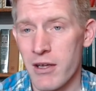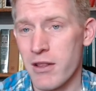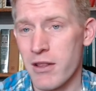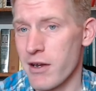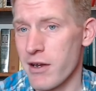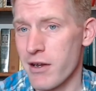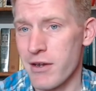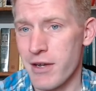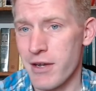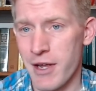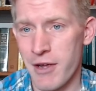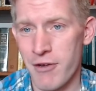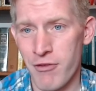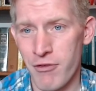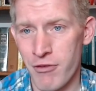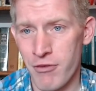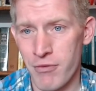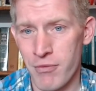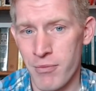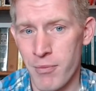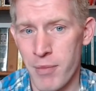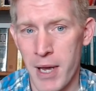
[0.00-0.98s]
They didn't
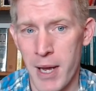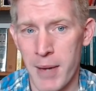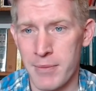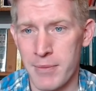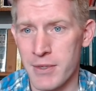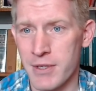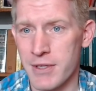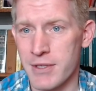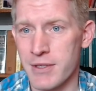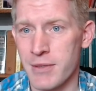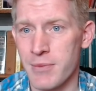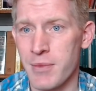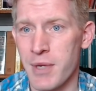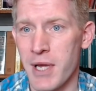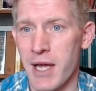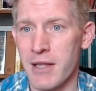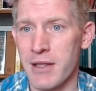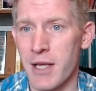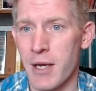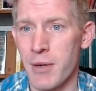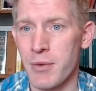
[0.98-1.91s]
have baptism yet.